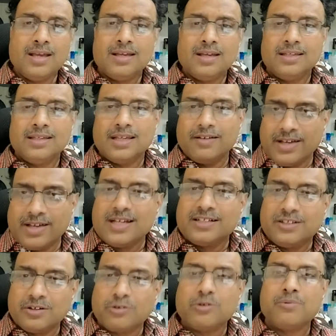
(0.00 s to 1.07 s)
A
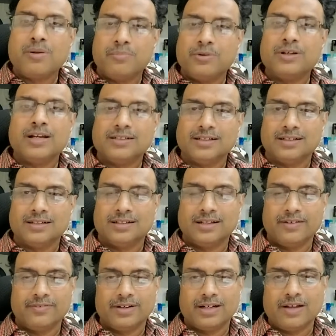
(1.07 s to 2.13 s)
variation could be a mutation
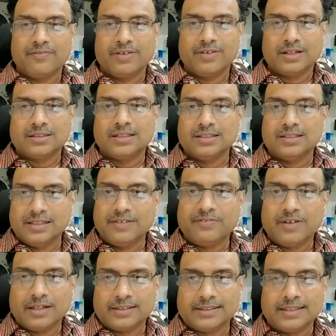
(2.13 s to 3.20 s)
if it affects the gene
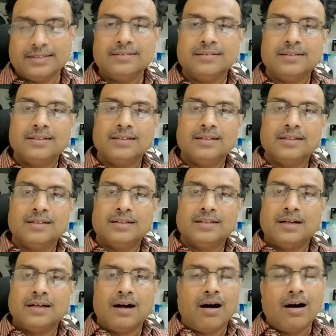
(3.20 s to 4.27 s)
function,
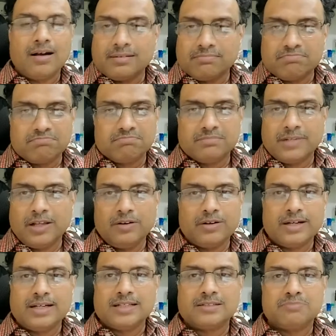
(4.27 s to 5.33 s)
or
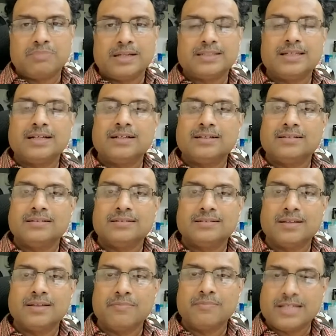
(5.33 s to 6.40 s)
it is present,
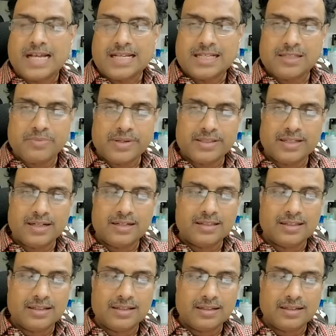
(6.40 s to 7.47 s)
some change is present in
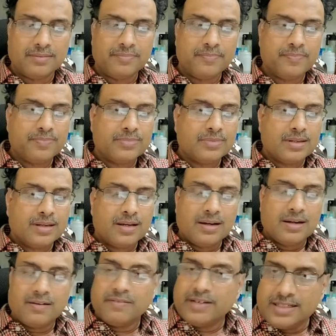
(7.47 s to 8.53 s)
the
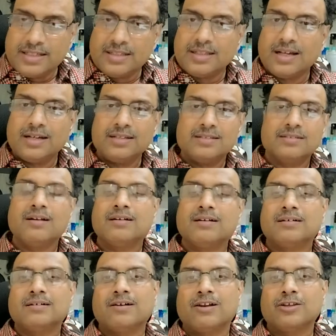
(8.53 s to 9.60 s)
region that is not
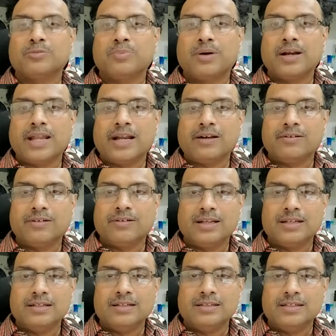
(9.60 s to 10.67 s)
corresponding to
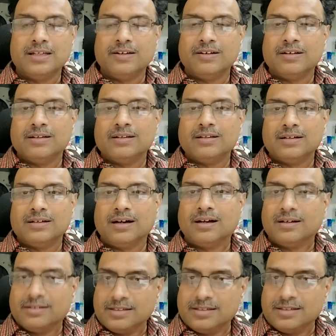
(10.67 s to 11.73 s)
any gene
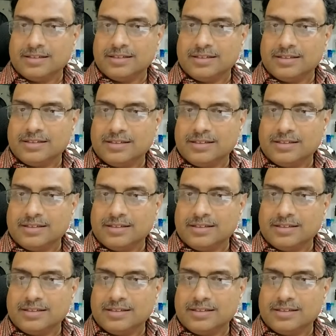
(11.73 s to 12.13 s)
or gene